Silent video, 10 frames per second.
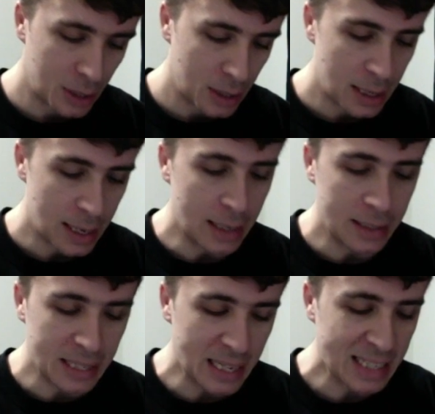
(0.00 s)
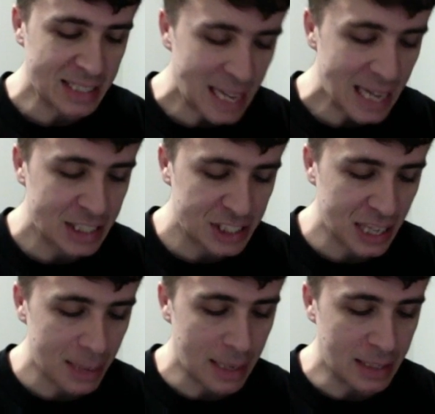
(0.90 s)
the exact
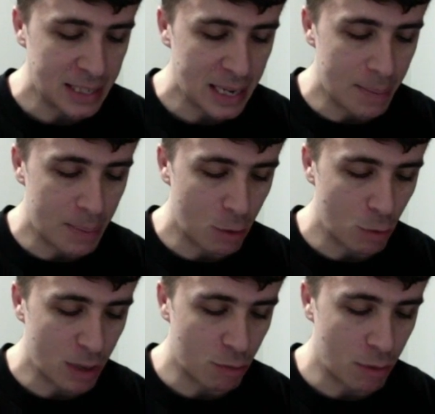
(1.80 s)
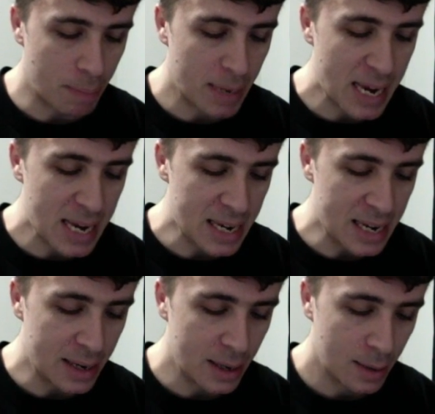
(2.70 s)
same idea, but with
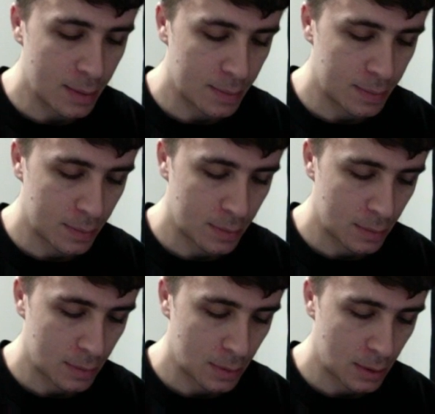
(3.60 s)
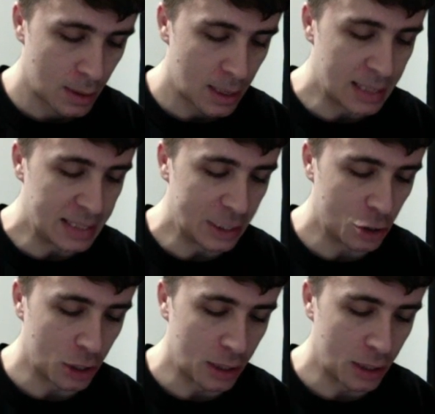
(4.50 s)
repeated addition.